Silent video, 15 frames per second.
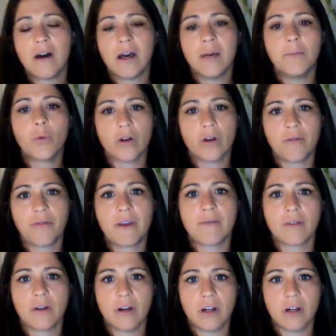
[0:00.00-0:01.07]
am more in
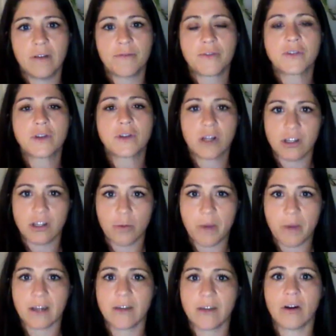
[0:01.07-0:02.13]
favor of starting in your
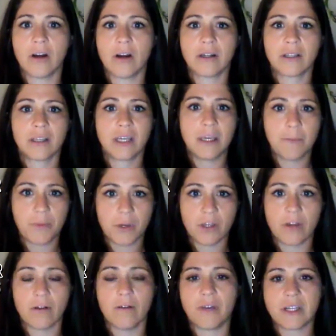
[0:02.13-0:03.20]
backyard, keeping
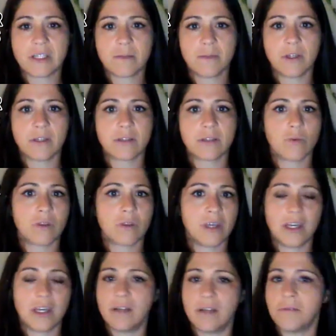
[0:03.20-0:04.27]
your investments
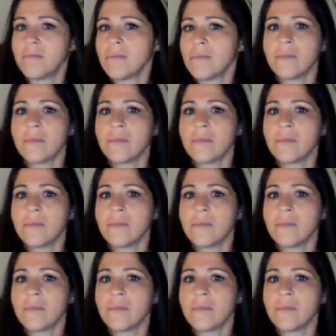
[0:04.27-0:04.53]
within